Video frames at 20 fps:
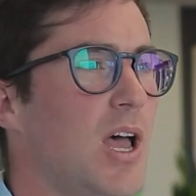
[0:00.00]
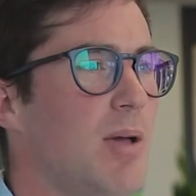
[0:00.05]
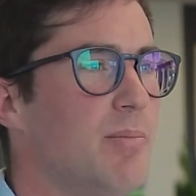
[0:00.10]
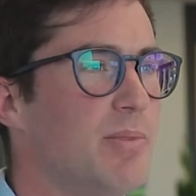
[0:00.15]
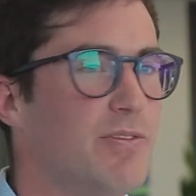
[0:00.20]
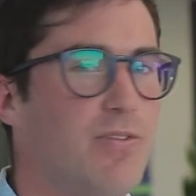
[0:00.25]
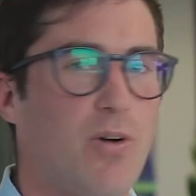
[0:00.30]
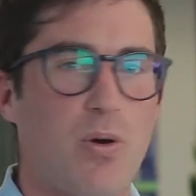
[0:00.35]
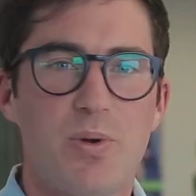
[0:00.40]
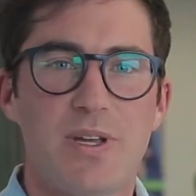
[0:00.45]

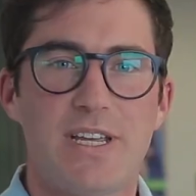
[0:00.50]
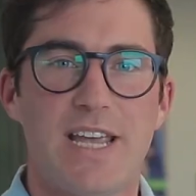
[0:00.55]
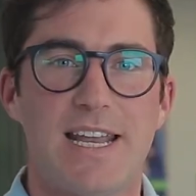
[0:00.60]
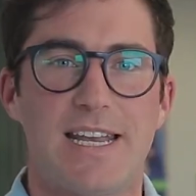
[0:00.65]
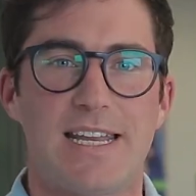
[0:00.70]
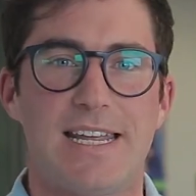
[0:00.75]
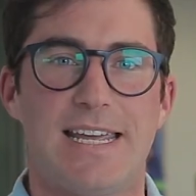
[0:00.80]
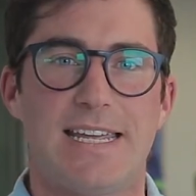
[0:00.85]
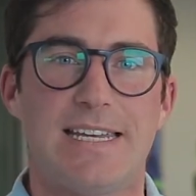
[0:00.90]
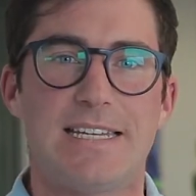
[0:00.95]
Before we
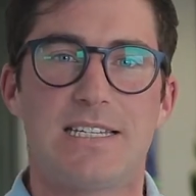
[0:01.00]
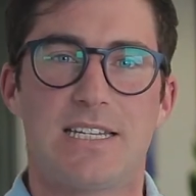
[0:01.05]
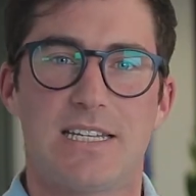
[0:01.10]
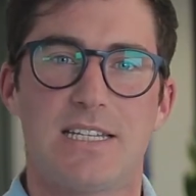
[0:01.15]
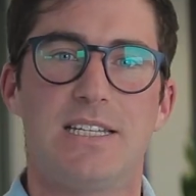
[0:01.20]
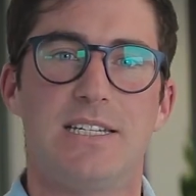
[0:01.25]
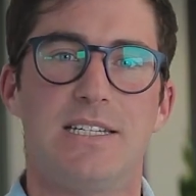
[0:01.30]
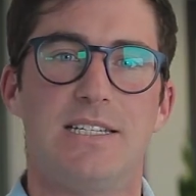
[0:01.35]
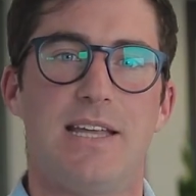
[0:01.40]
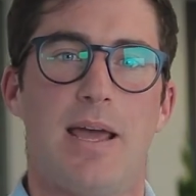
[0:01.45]
get into
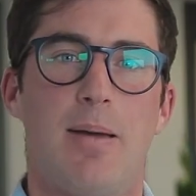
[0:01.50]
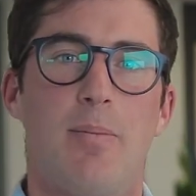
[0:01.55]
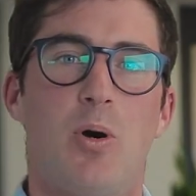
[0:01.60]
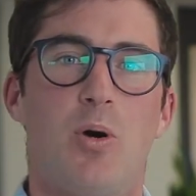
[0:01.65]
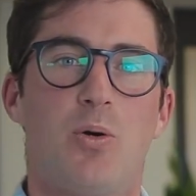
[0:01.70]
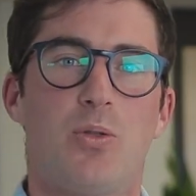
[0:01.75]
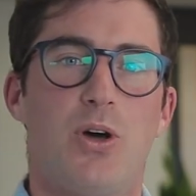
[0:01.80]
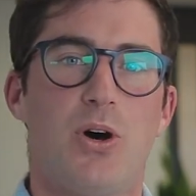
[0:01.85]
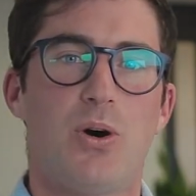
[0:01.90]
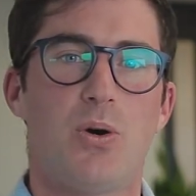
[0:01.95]
the
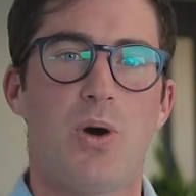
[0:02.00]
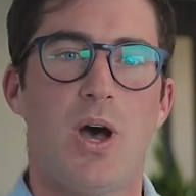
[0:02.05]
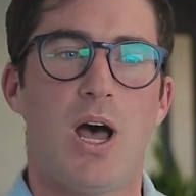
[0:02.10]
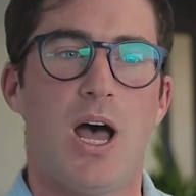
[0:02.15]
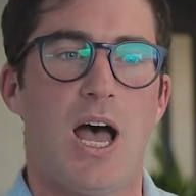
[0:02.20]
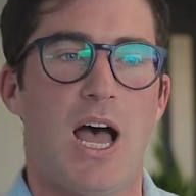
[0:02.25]
demo, though,